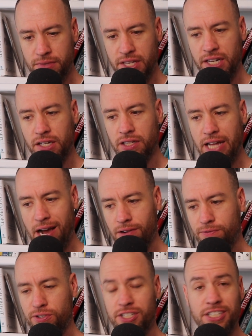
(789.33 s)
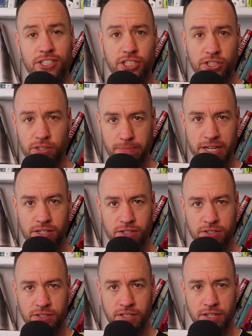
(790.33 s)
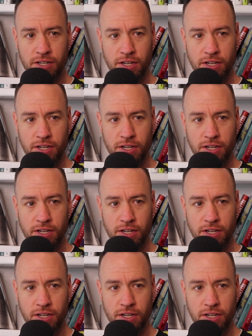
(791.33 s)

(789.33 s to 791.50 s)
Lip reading: it allowed for the decision makers